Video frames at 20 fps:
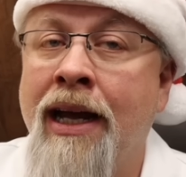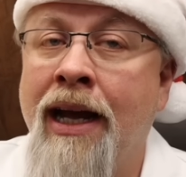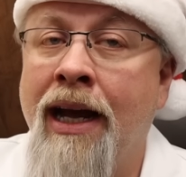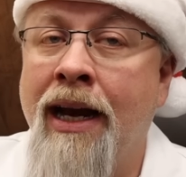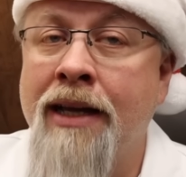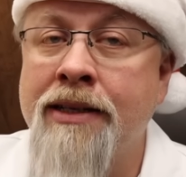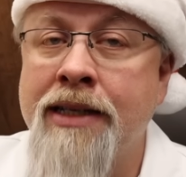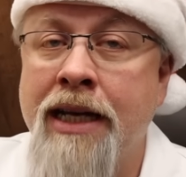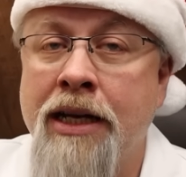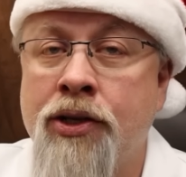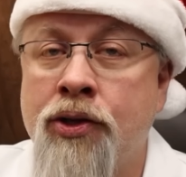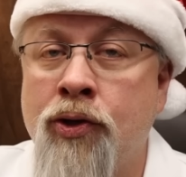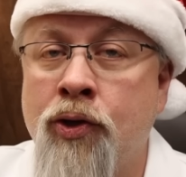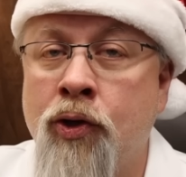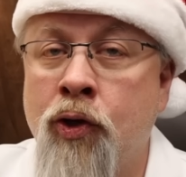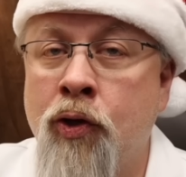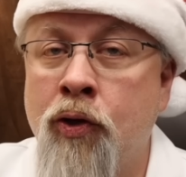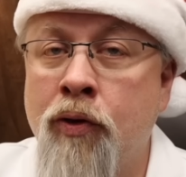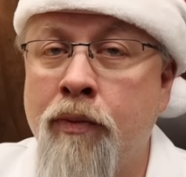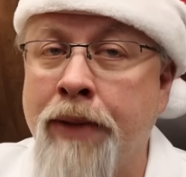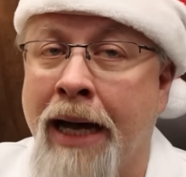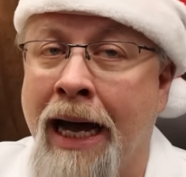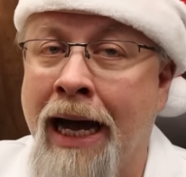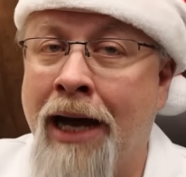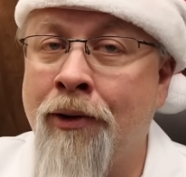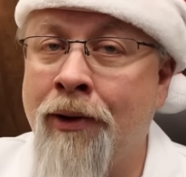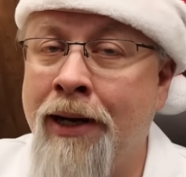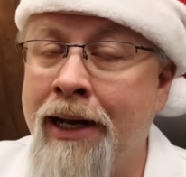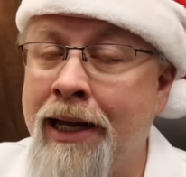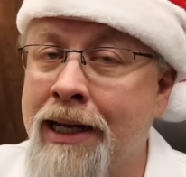and has a true
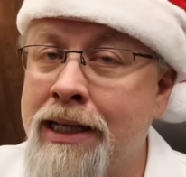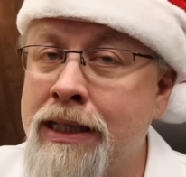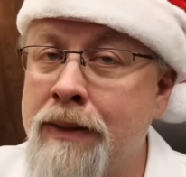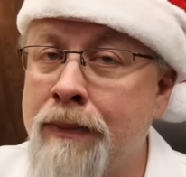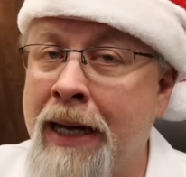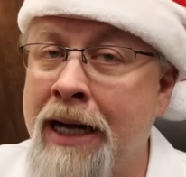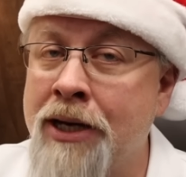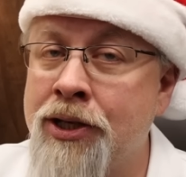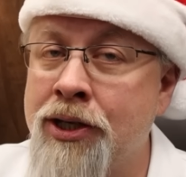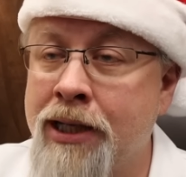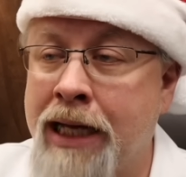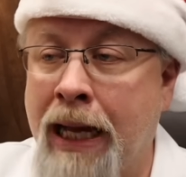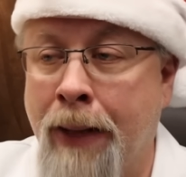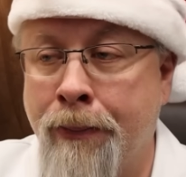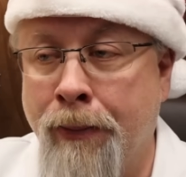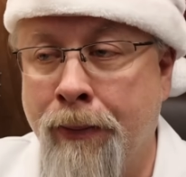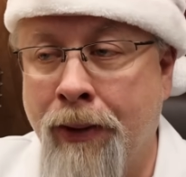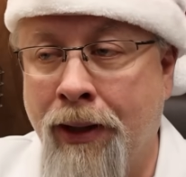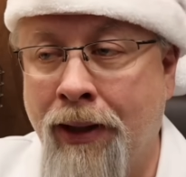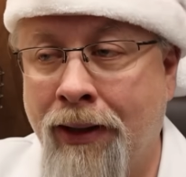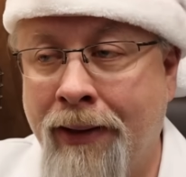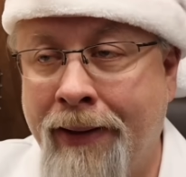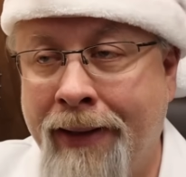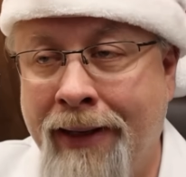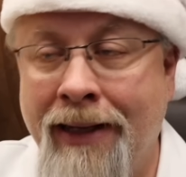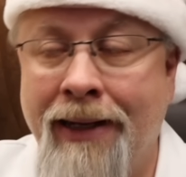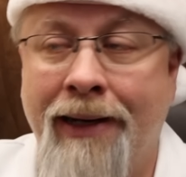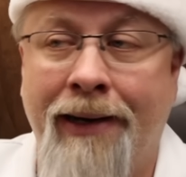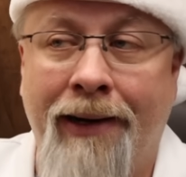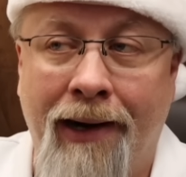battery expansion
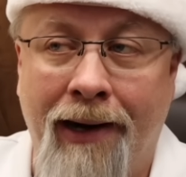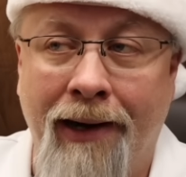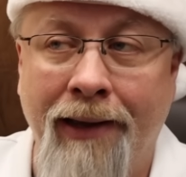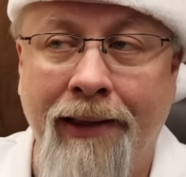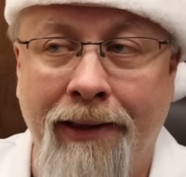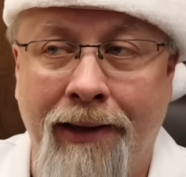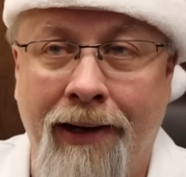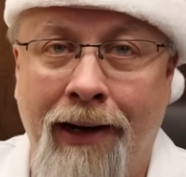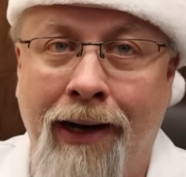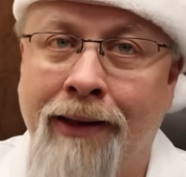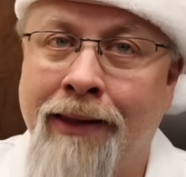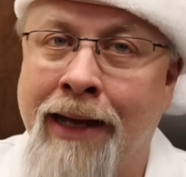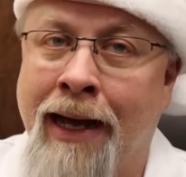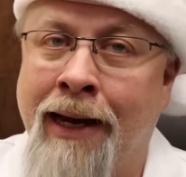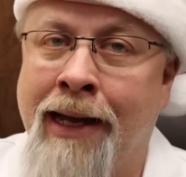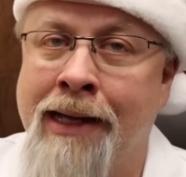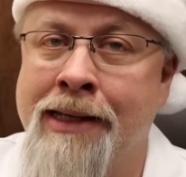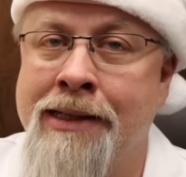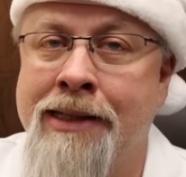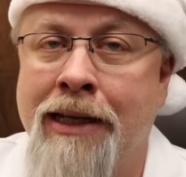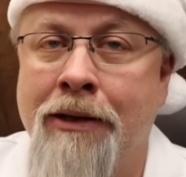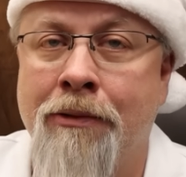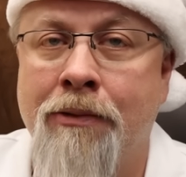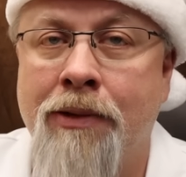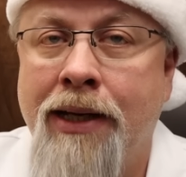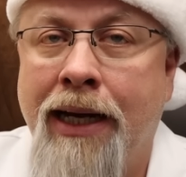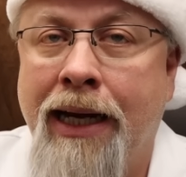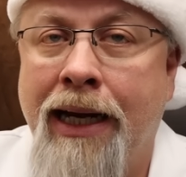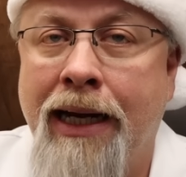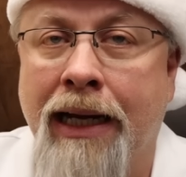capability Unlock that
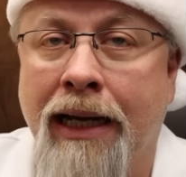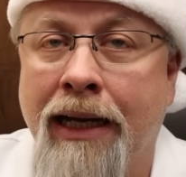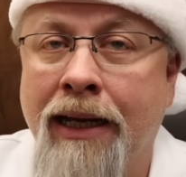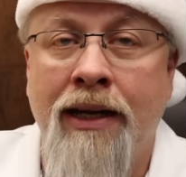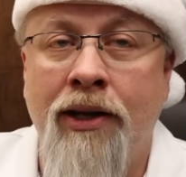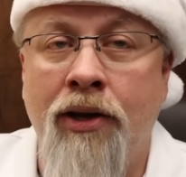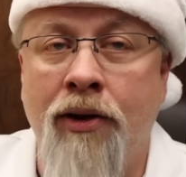AC180.